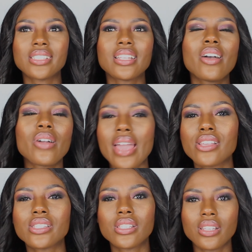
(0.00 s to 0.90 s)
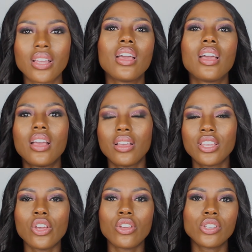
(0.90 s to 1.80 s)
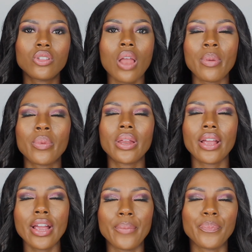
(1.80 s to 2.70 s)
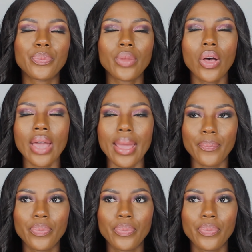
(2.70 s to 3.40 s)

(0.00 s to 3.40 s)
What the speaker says: She's like, okay, I used to, you know, use a lot of people with their hair. Okay,